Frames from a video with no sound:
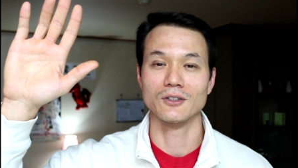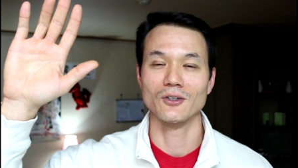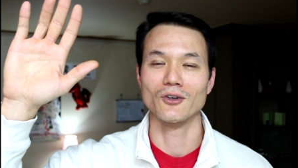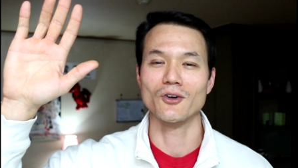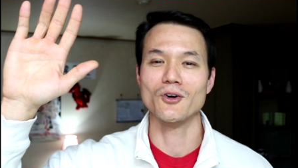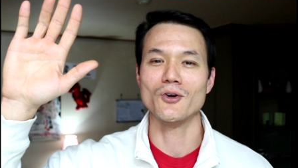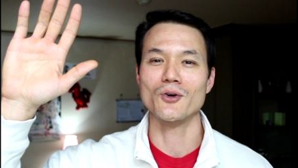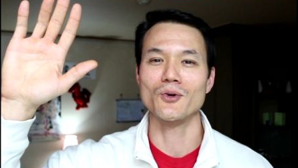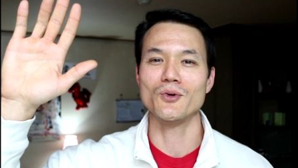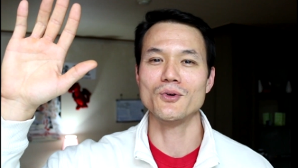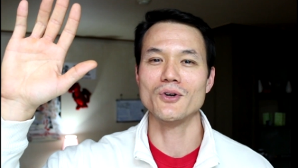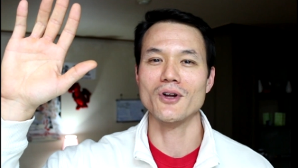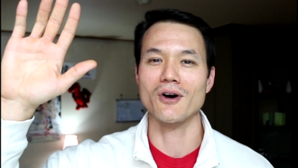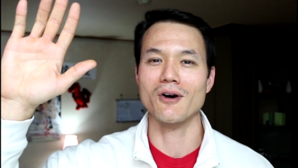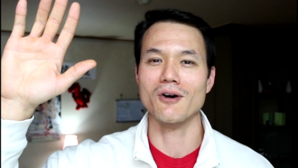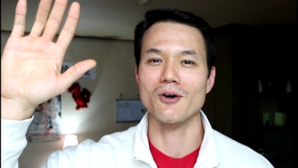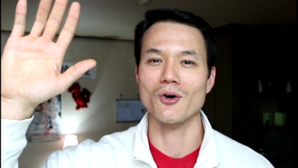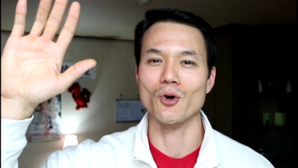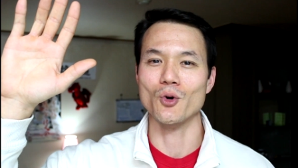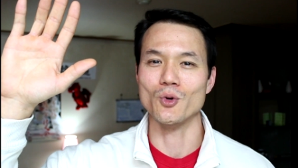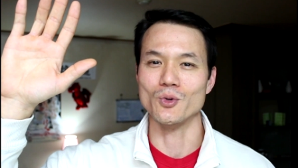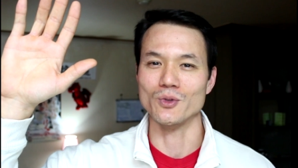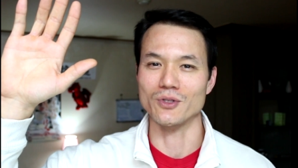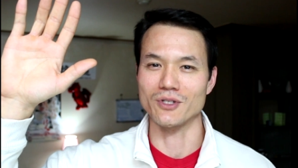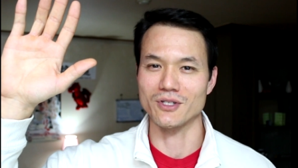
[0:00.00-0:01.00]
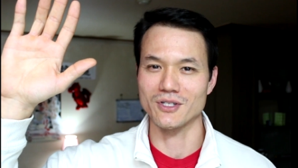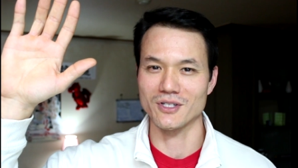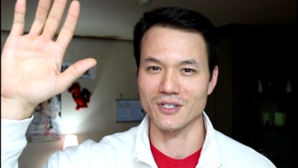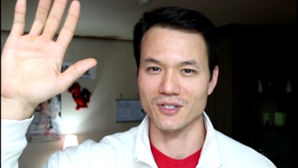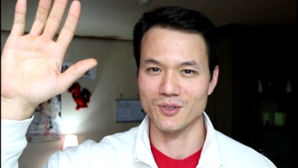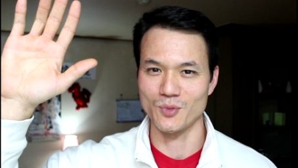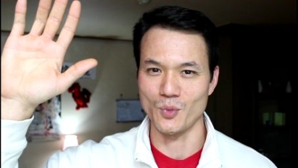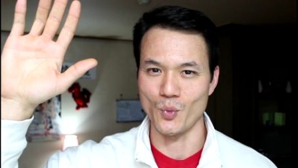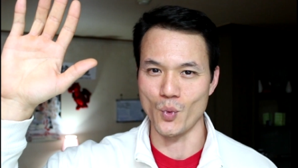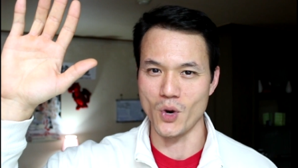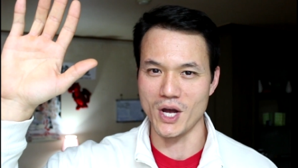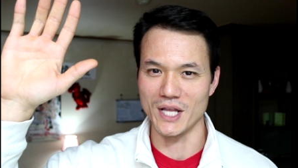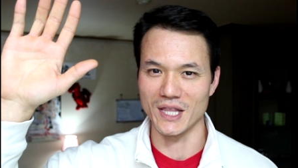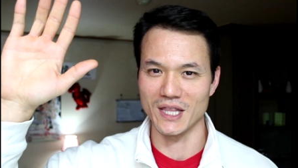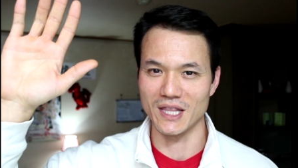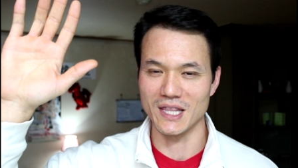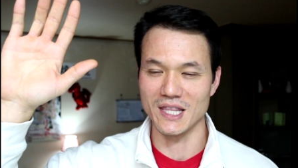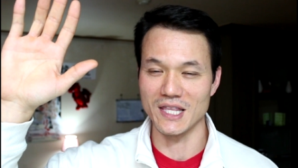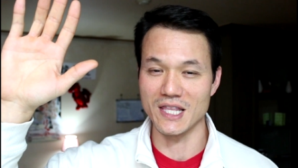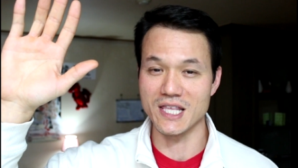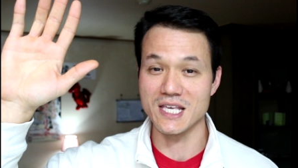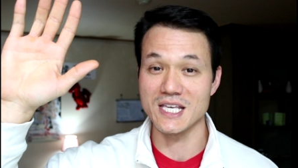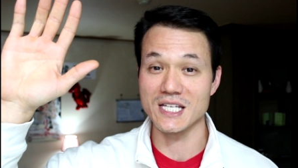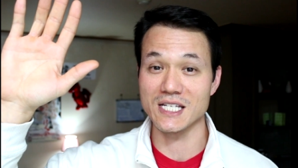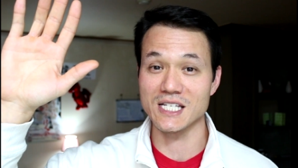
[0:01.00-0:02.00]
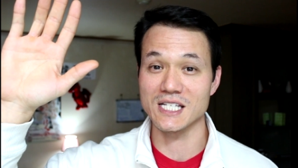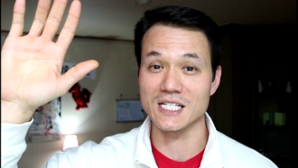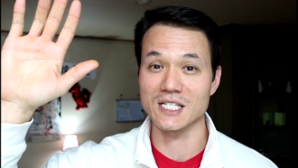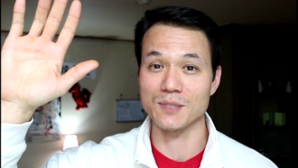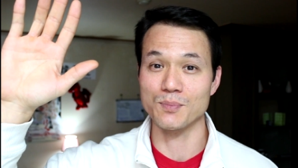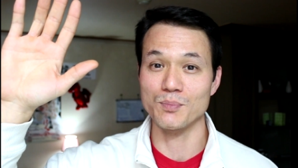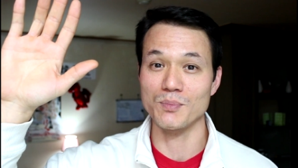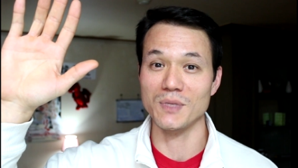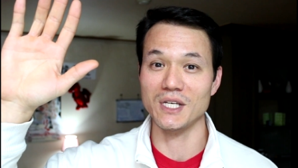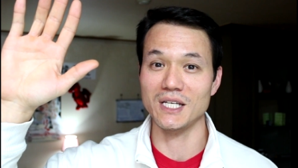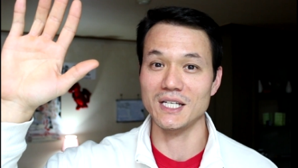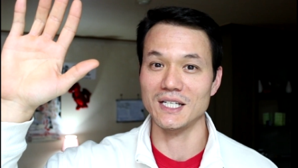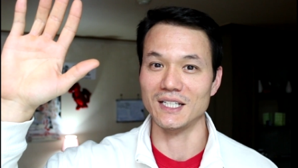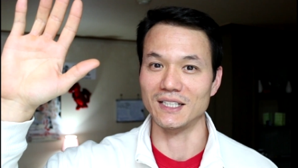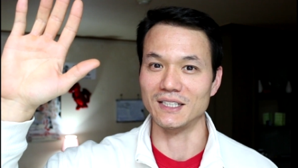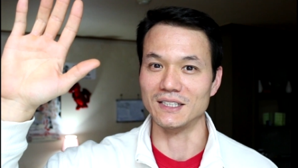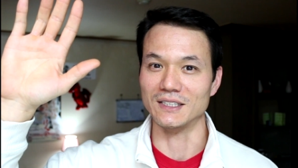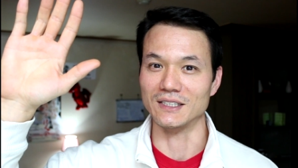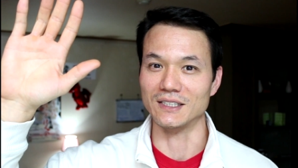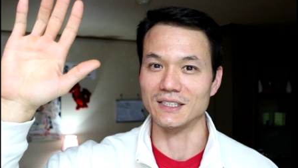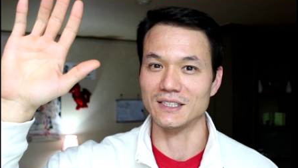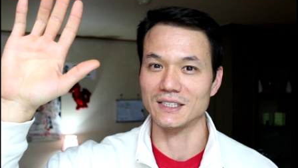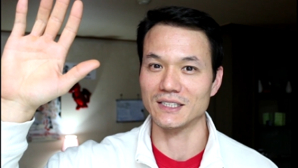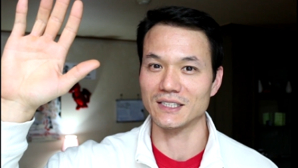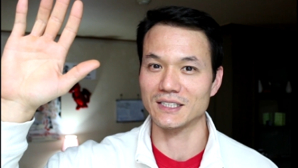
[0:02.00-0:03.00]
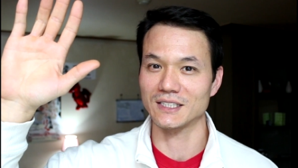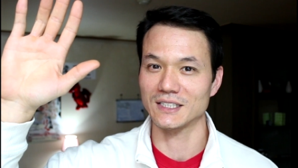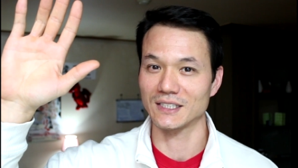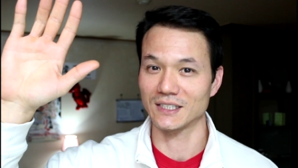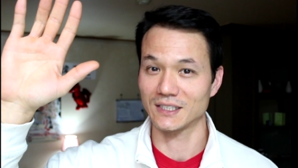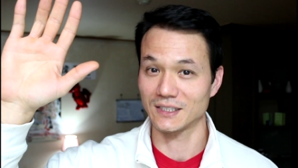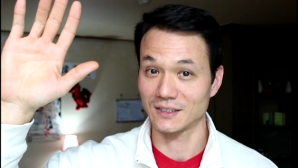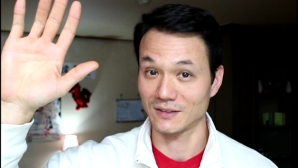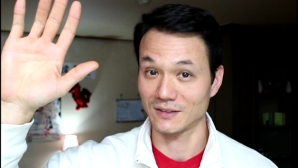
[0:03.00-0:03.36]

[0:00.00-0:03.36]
Who knows what this means?